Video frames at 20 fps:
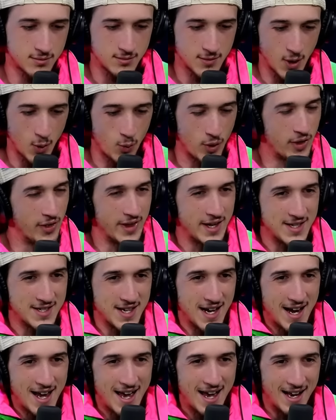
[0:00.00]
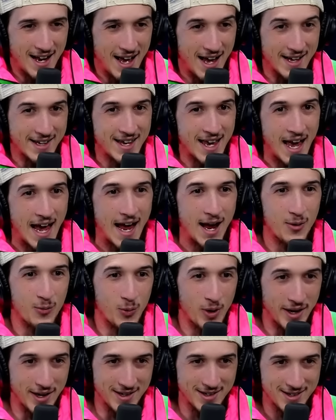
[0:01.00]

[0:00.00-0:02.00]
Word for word: with Lee At I can't wait. I